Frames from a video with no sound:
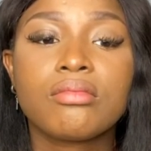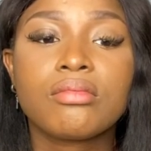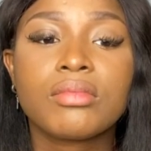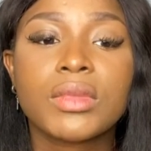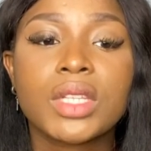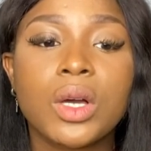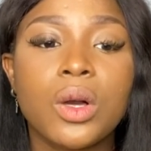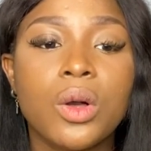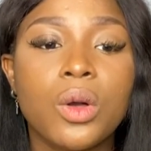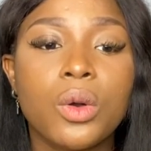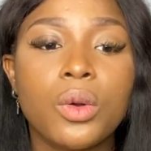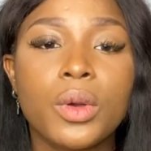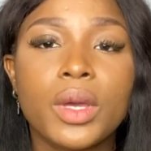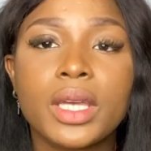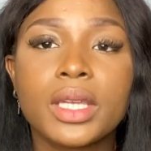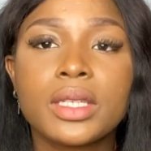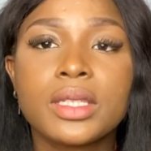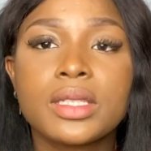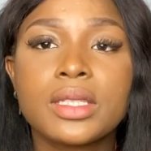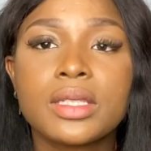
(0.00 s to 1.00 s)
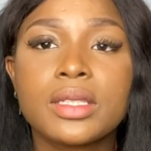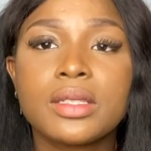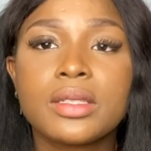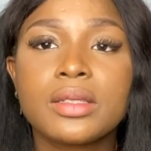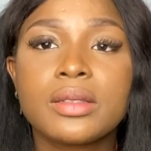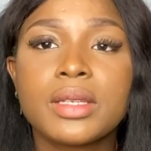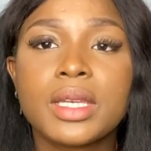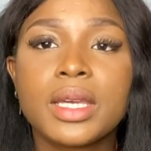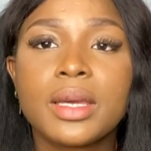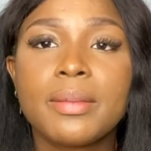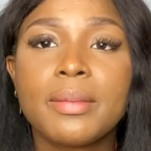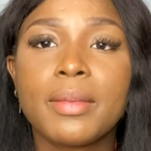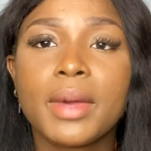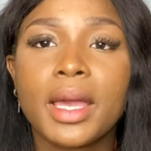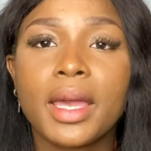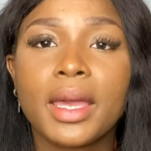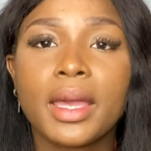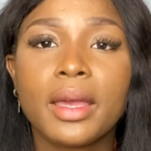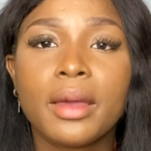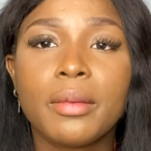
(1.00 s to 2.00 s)
always
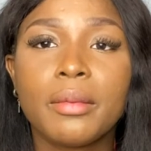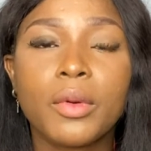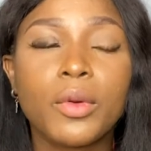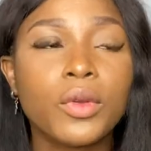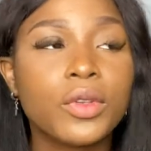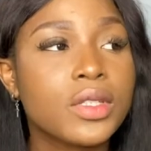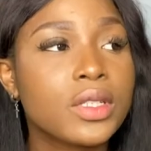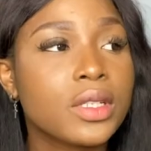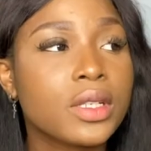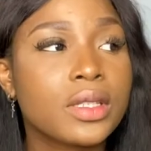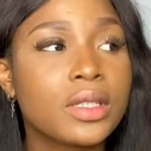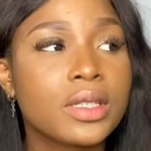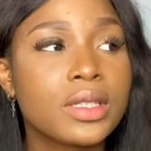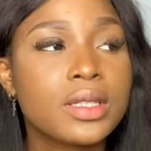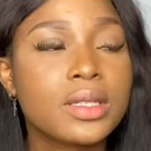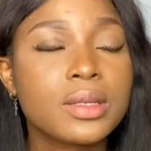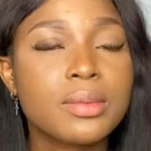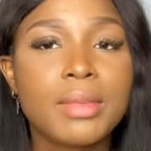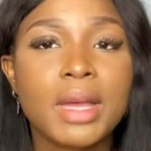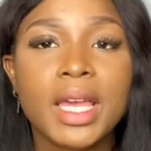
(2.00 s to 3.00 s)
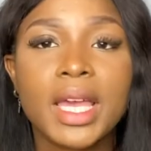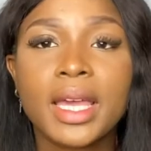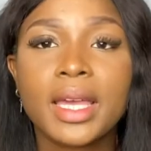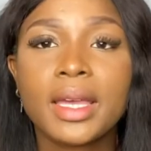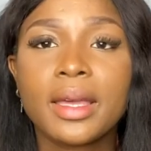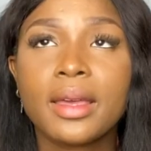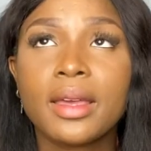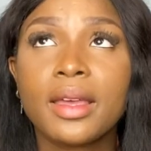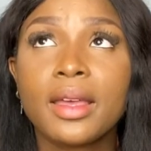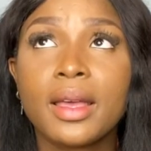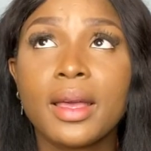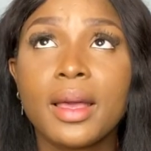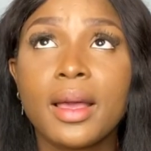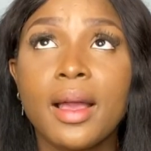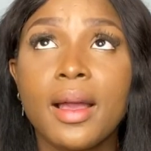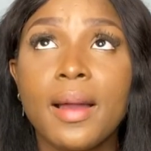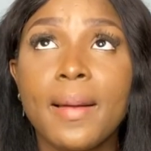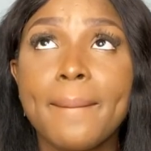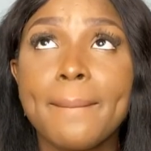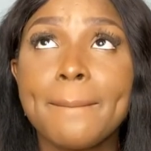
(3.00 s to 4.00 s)
my emotions, my
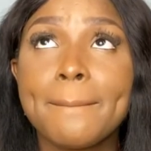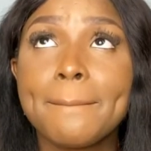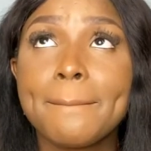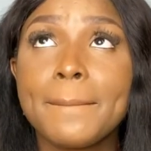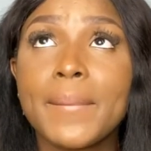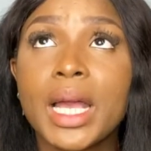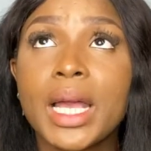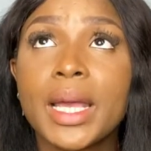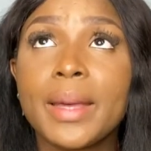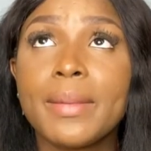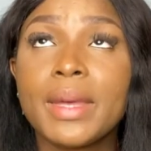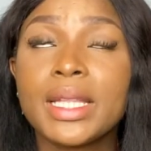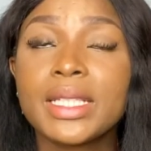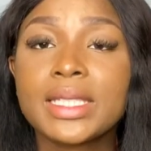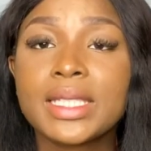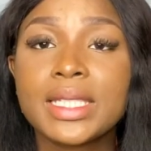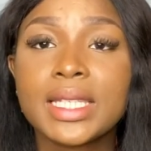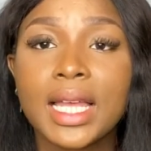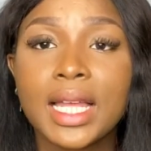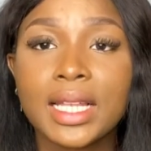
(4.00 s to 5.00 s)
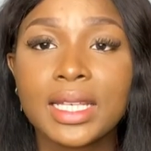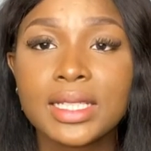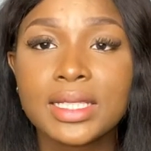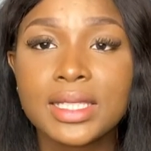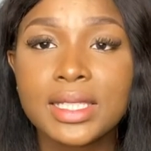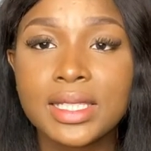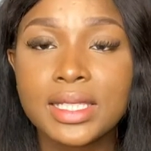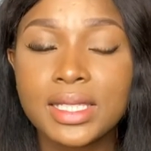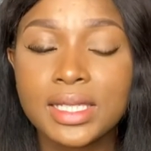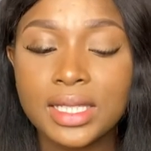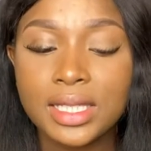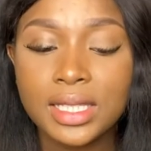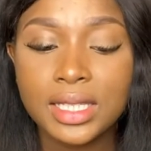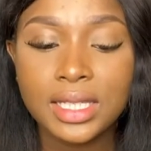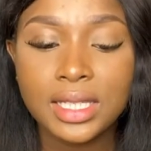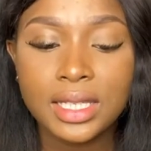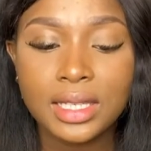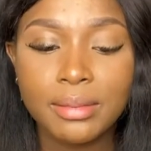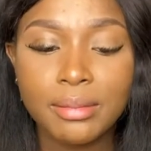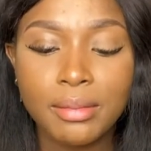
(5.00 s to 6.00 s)

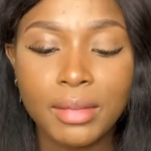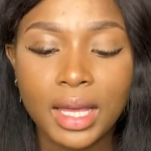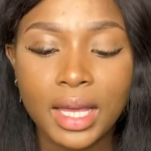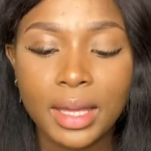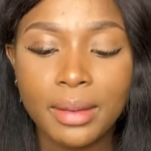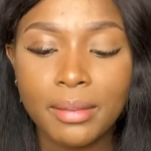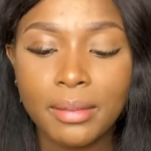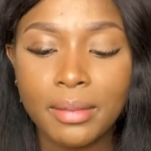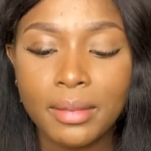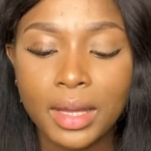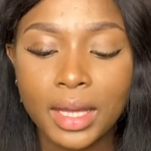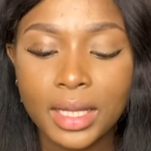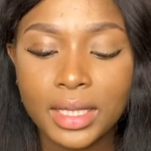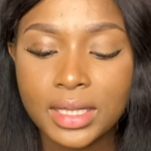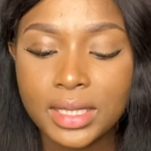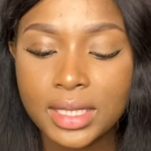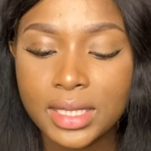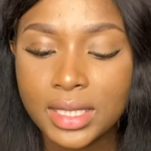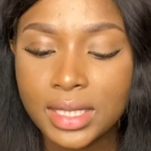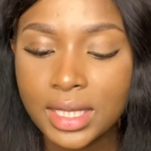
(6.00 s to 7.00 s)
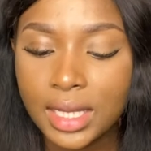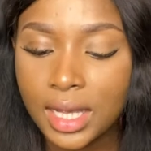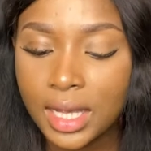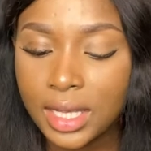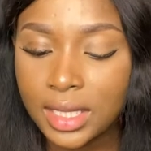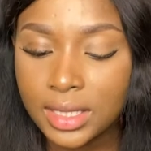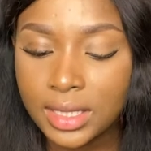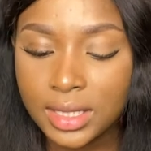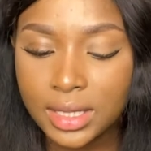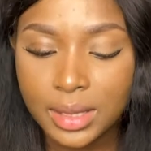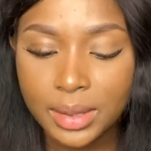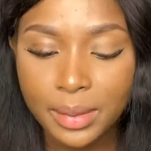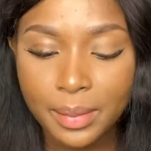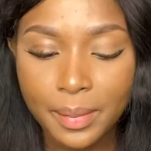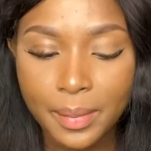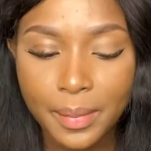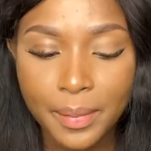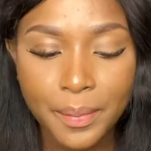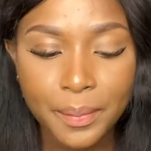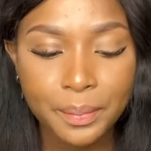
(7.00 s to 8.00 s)
mentality, my mindset,
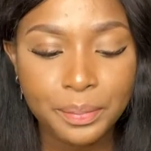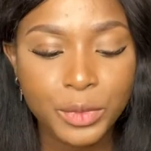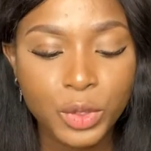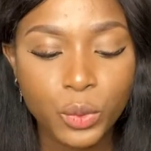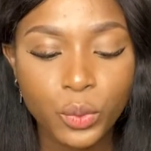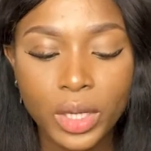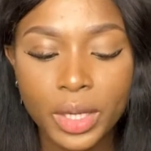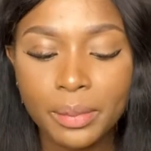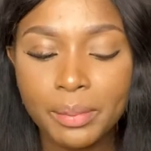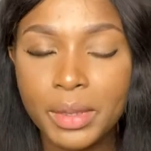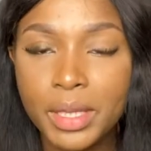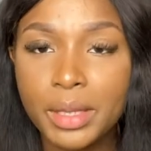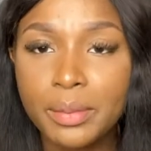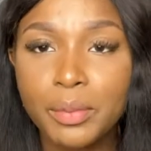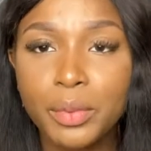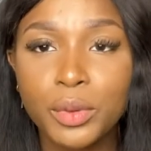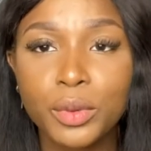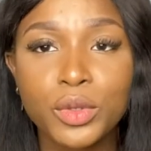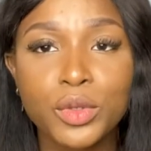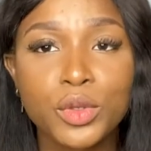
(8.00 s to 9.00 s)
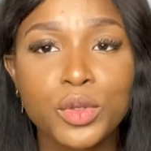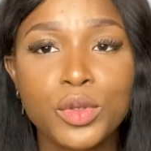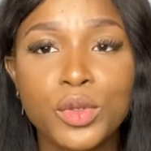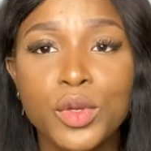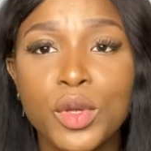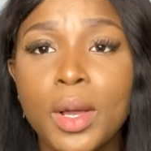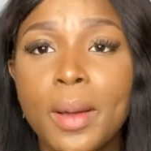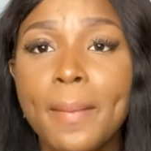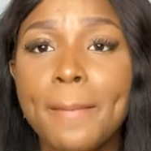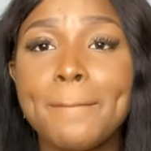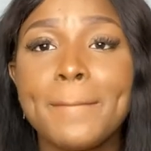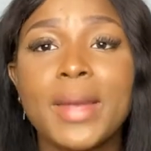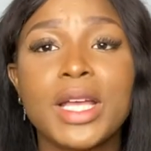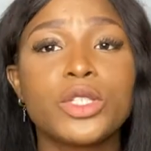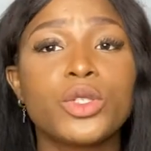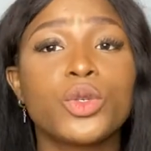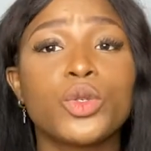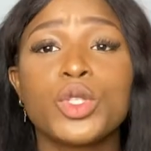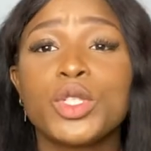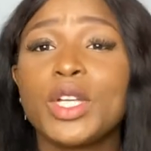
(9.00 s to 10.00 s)
the way my
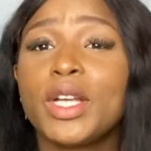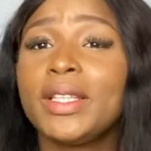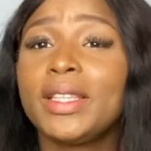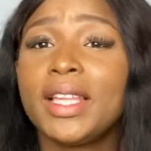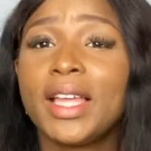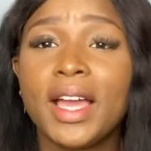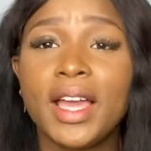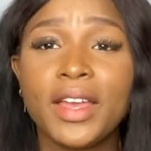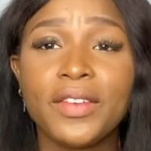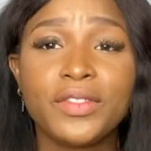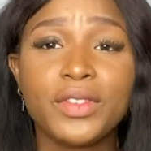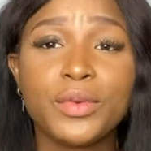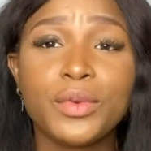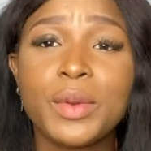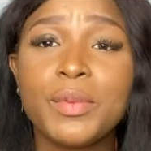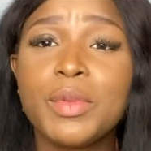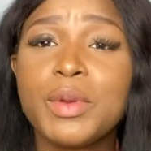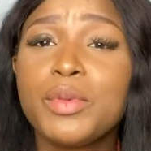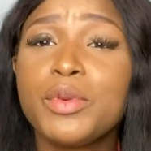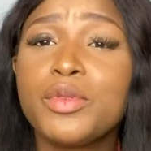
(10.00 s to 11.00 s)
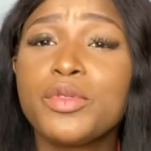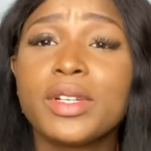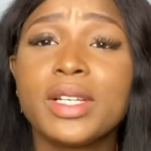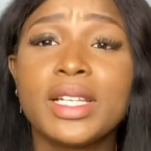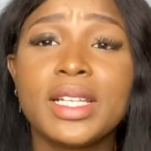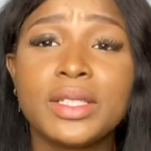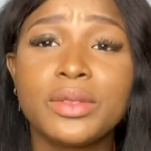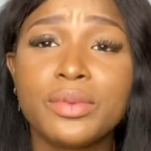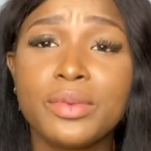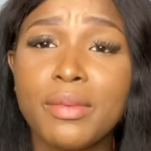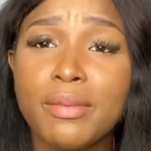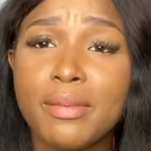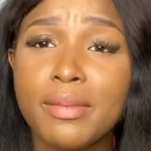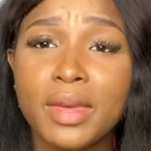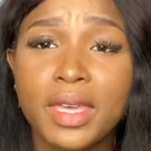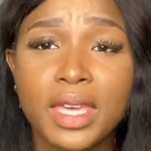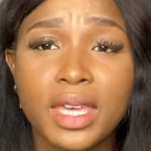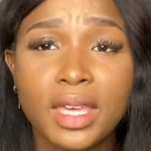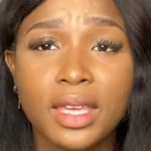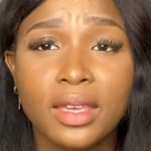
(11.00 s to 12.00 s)
social life, the way people relate with
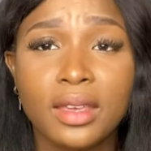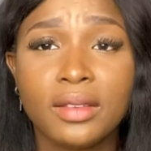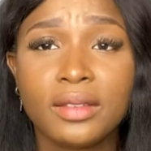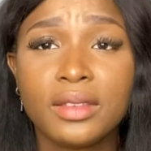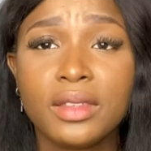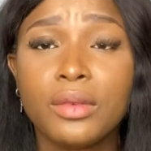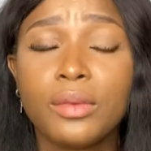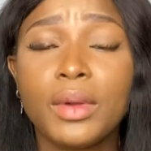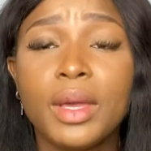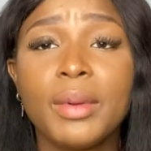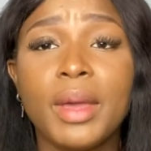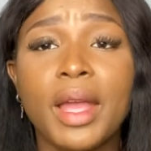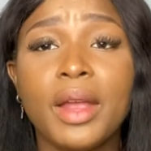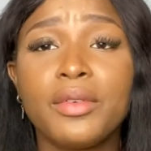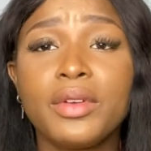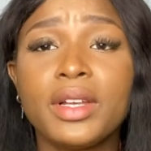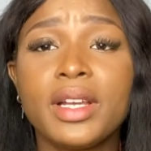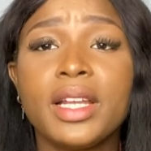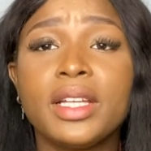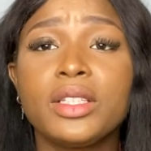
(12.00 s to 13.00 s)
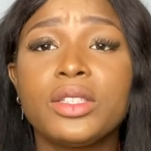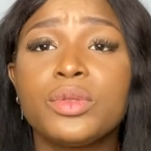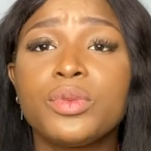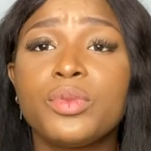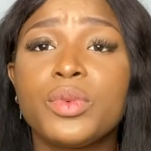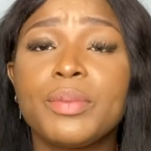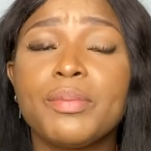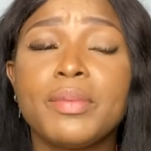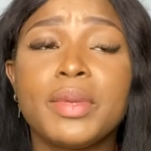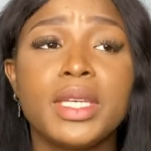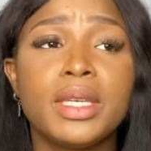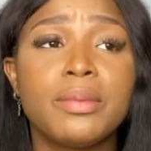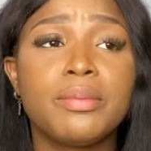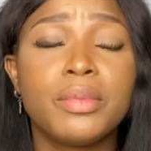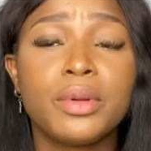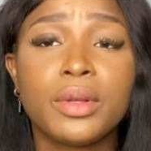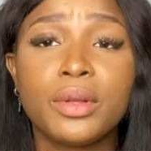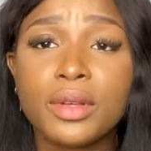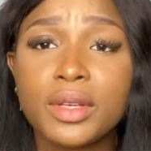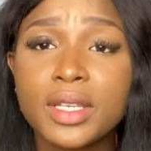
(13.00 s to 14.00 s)
me, the way I relate with
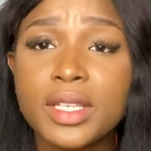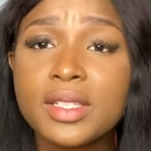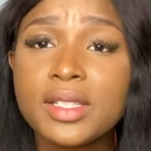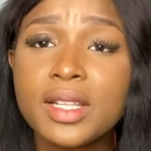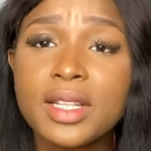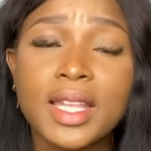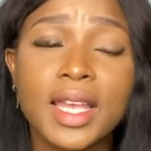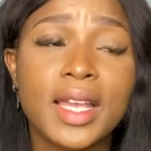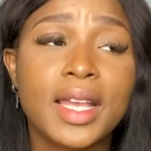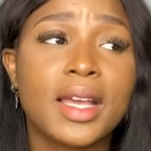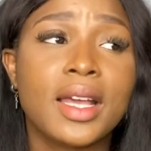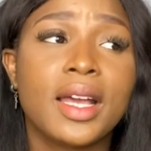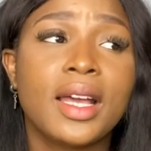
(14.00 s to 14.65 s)
people. It's not like